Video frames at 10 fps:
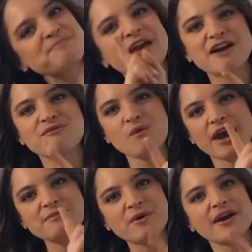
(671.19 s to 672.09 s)
I have
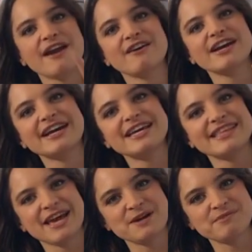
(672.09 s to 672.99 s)
one more area in
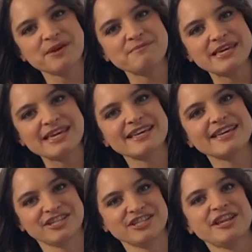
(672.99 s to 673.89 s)
the Airbnb
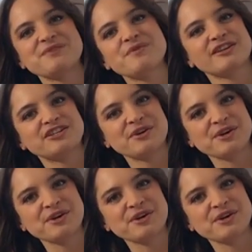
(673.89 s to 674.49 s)
kitchen that I want to show